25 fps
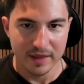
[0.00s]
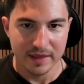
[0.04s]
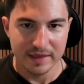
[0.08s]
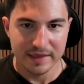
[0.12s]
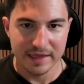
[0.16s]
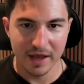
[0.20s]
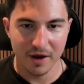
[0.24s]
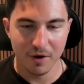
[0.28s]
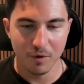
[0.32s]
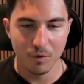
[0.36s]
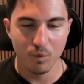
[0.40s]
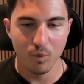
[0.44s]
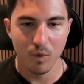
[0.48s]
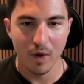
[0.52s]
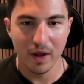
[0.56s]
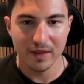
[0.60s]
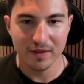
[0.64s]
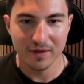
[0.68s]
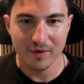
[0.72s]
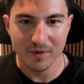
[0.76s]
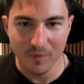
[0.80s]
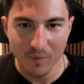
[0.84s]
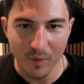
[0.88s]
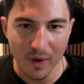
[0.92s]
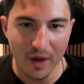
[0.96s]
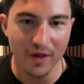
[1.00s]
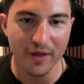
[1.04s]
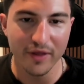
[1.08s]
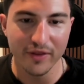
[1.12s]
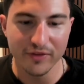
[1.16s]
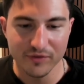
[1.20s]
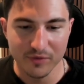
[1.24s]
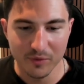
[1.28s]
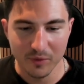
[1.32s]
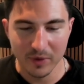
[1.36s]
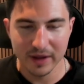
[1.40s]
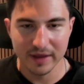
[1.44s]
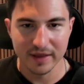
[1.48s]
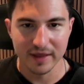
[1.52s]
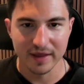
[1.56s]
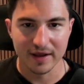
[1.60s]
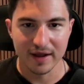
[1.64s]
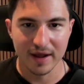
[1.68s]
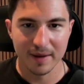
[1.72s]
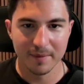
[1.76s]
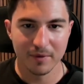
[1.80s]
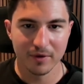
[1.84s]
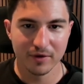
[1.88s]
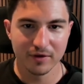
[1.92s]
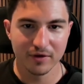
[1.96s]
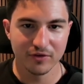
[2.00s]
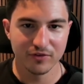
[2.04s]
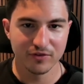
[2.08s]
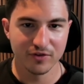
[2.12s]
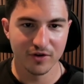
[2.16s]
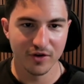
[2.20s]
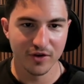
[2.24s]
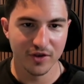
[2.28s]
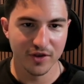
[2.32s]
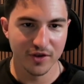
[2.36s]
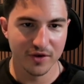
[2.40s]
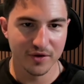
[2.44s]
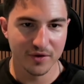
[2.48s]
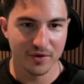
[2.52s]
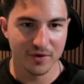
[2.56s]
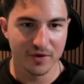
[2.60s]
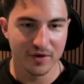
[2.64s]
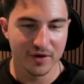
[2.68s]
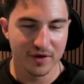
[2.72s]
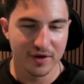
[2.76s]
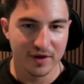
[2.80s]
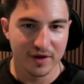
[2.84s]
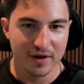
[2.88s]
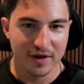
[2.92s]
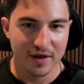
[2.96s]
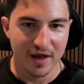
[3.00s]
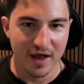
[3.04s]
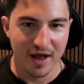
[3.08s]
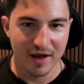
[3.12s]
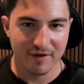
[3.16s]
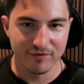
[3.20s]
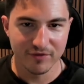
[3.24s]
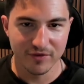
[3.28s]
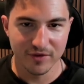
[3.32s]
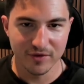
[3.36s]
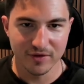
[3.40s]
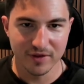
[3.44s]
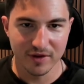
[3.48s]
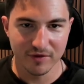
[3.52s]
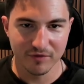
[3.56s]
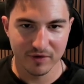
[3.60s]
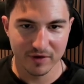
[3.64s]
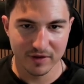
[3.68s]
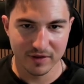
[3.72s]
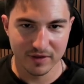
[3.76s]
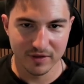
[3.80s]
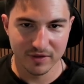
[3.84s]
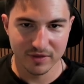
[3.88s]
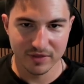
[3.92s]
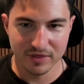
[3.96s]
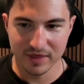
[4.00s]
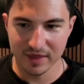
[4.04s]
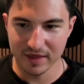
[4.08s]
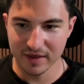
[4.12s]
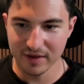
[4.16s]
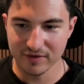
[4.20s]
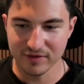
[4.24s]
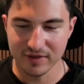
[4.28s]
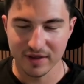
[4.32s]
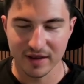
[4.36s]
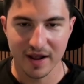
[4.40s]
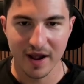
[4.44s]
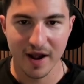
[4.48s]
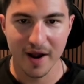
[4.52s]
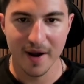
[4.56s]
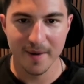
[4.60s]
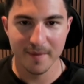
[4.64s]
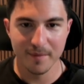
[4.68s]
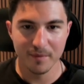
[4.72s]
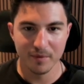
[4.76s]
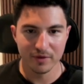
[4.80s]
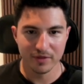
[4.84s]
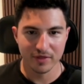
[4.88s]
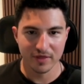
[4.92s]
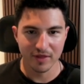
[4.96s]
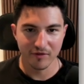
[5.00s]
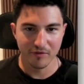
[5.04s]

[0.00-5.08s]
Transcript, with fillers: Now, one while it's waiting, I'm going to show you a few different things that come with